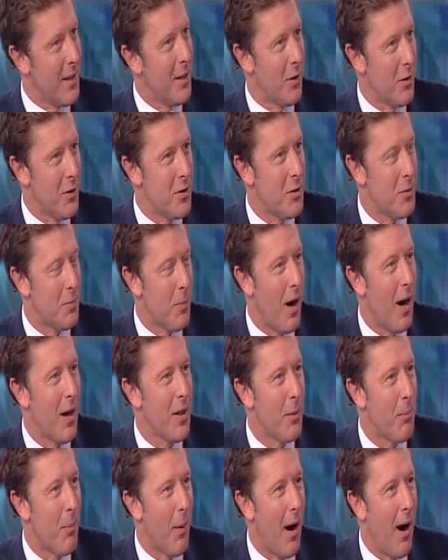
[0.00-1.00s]
you know, she was behind
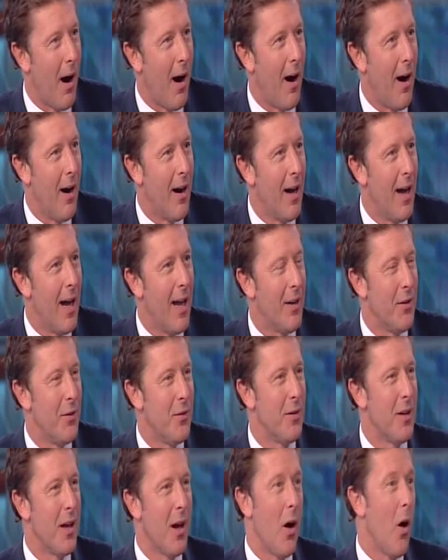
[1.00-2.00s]
the bar
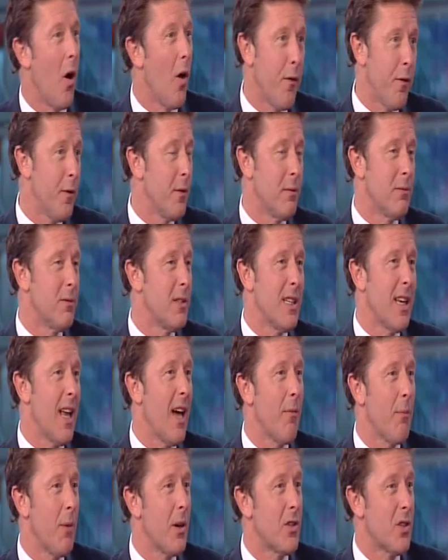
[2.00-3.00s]
and often didn't
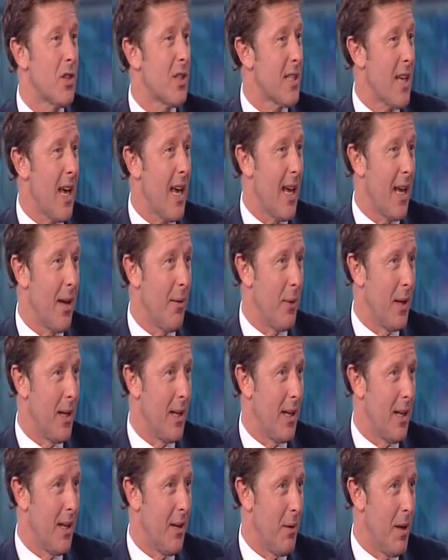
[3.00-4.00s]
have much to say. I mean,
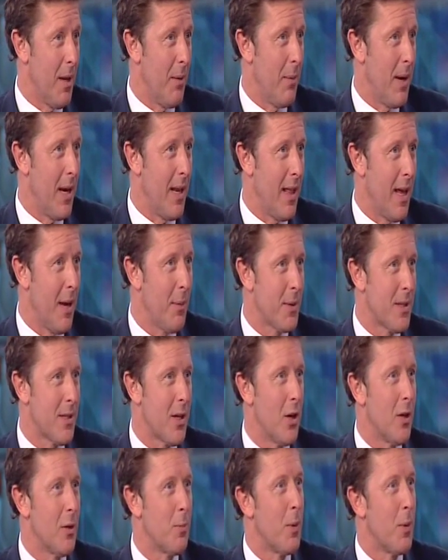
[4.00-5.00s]
in, in many episodes,